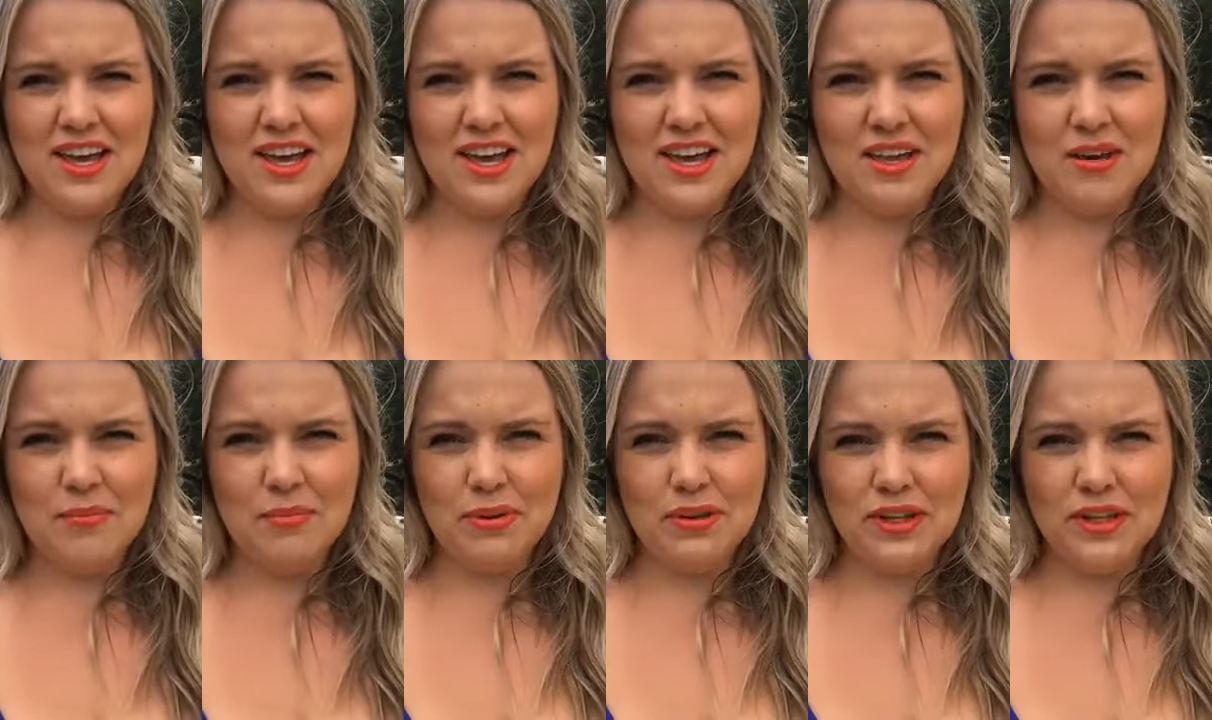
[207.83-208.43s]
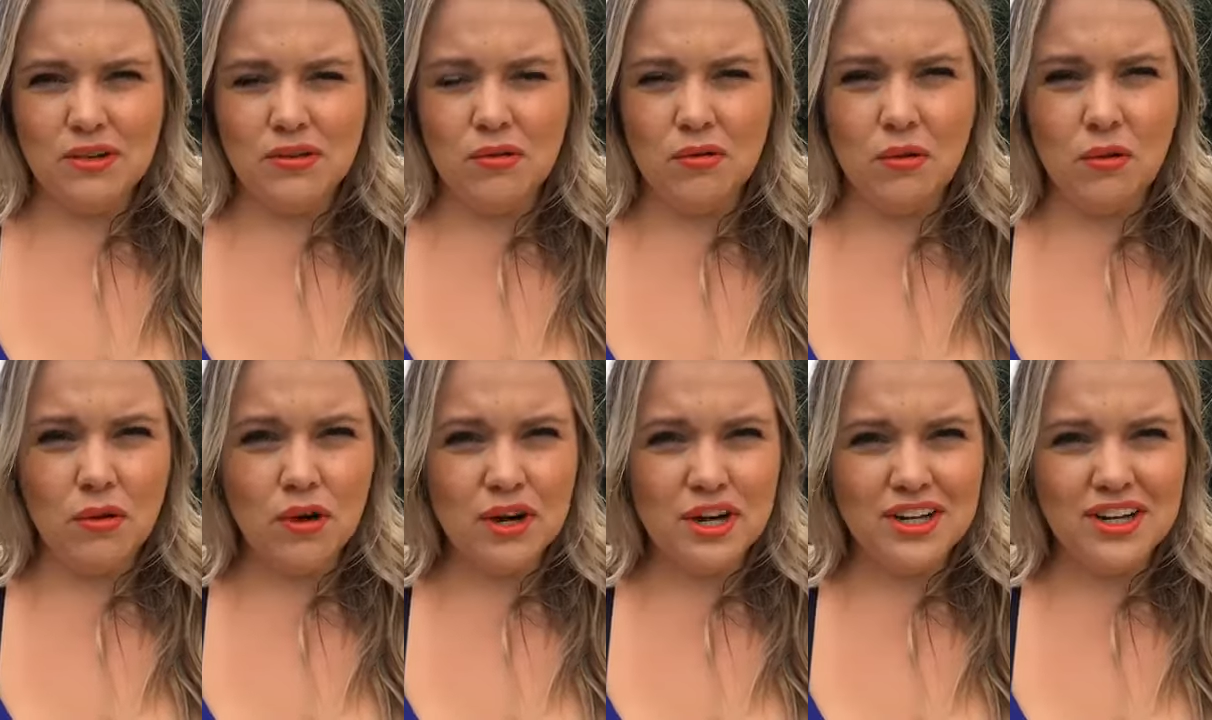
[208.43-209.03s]
in political
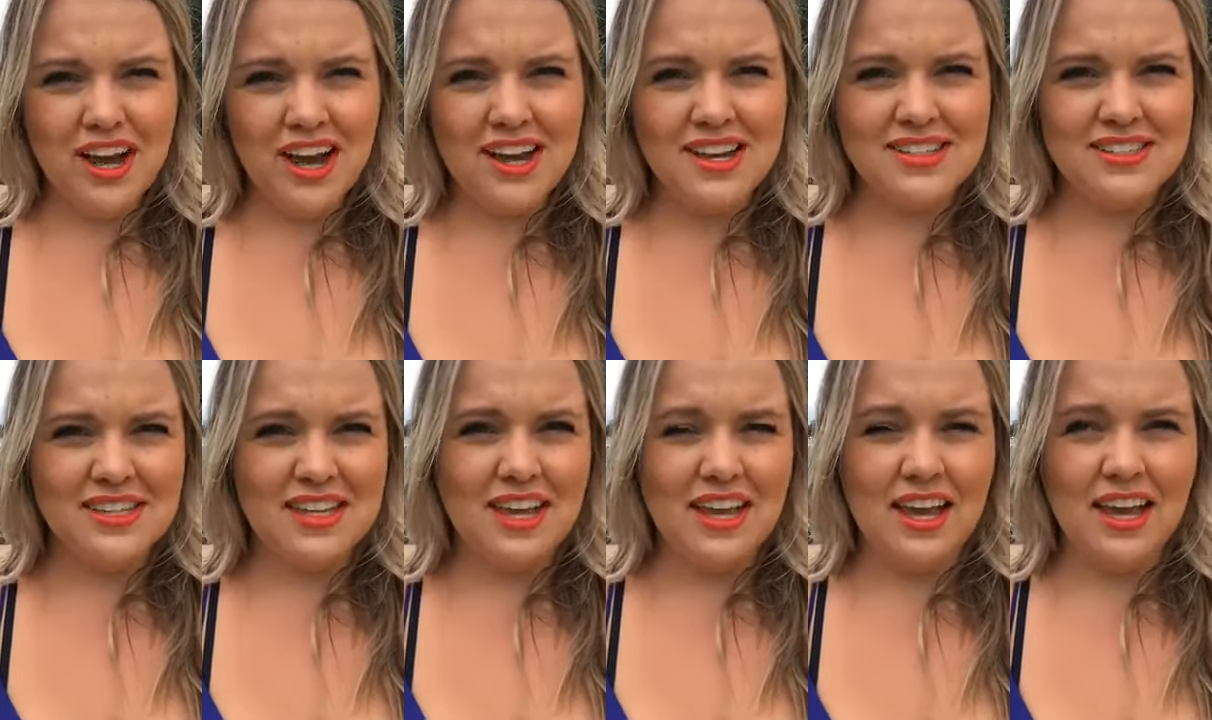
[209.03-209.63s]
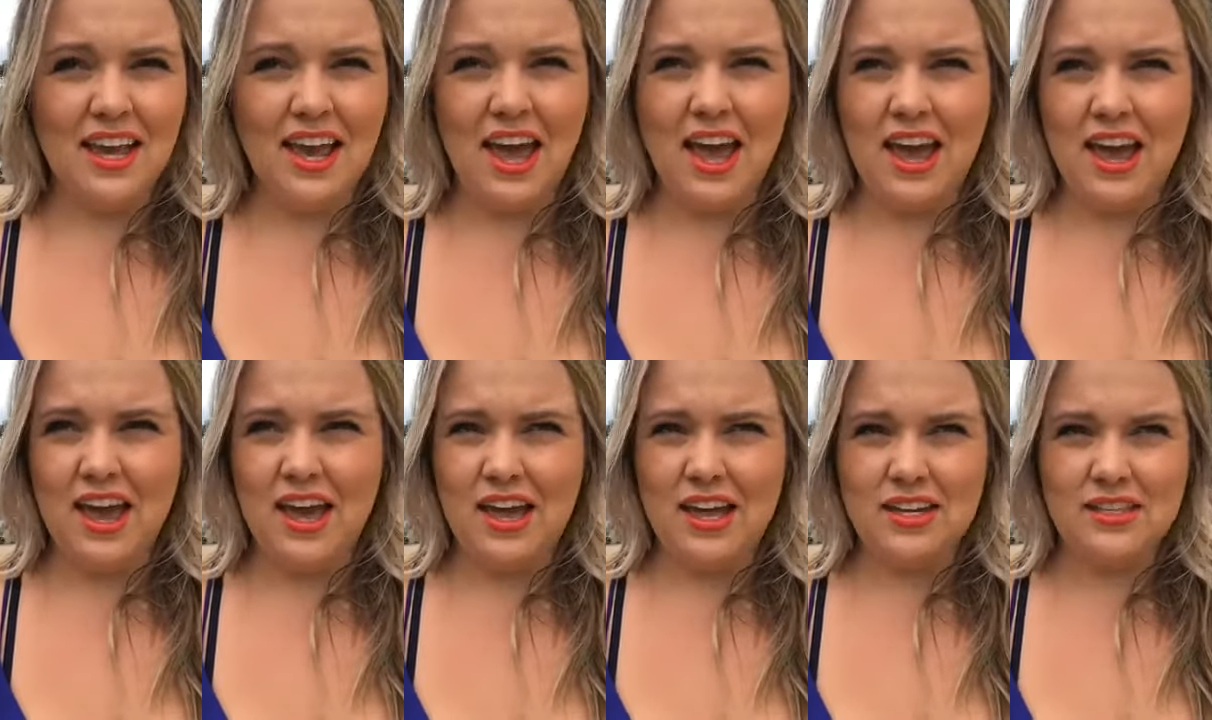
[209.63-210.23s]
organizing
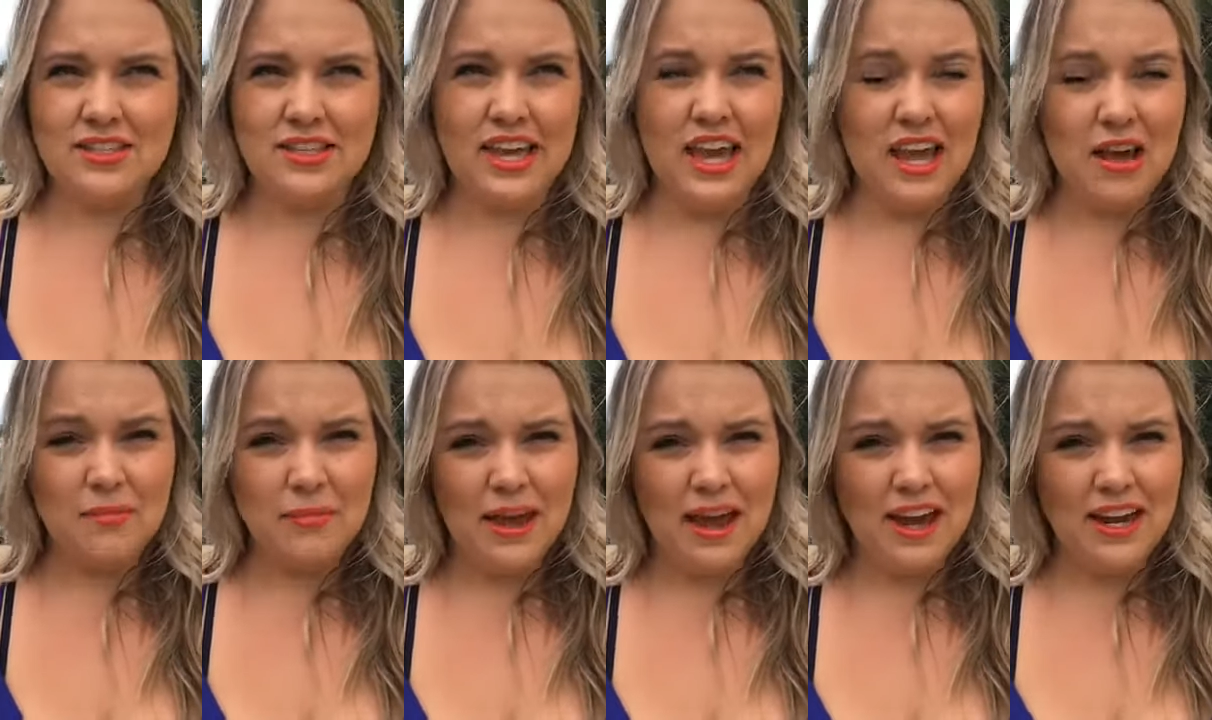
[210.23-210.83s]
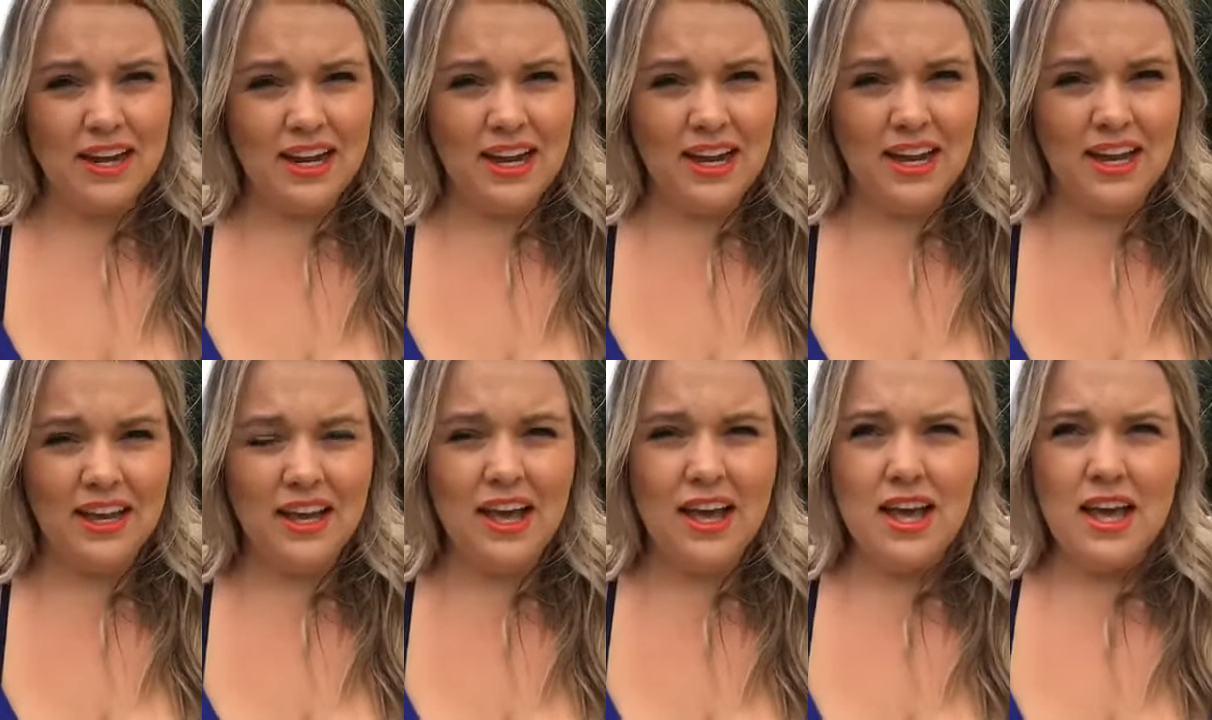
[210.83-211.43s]
and
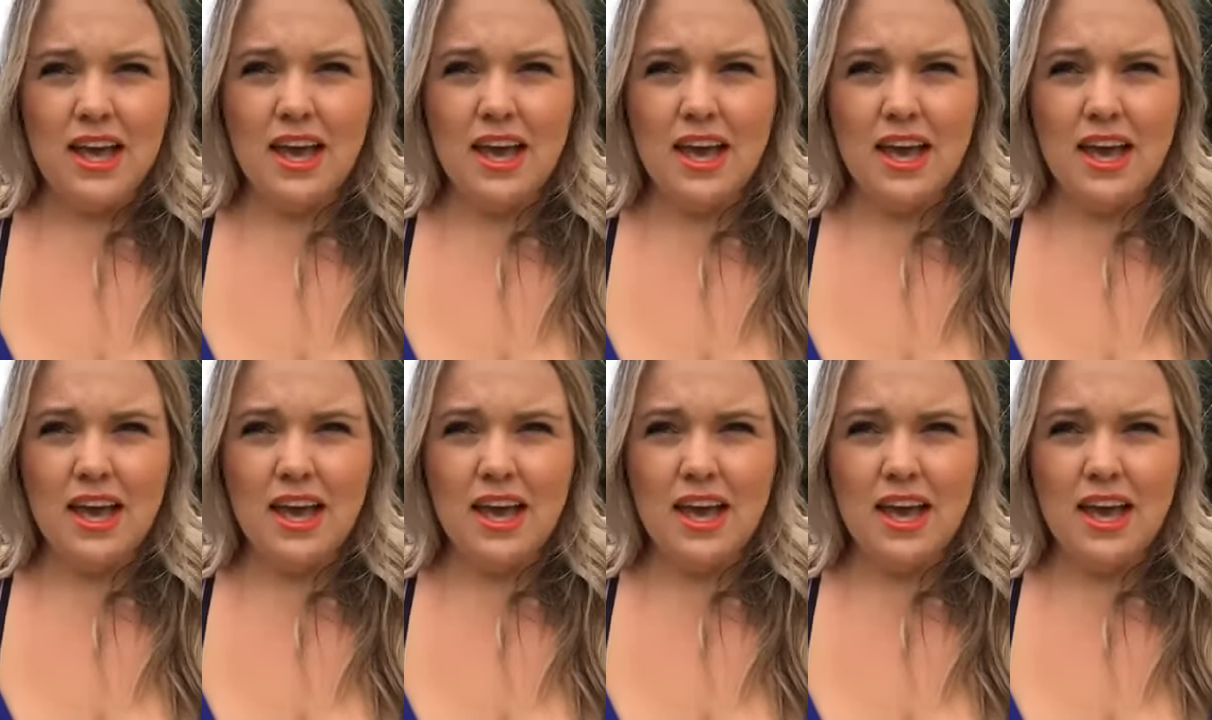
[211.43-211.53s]
campaigning.